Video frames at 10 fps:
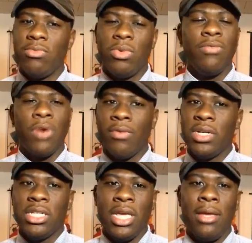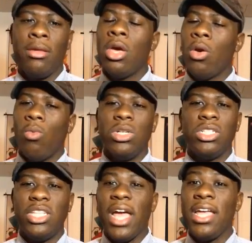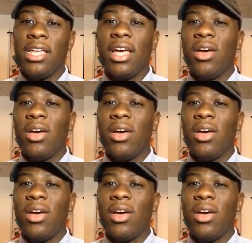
we've already seen, which they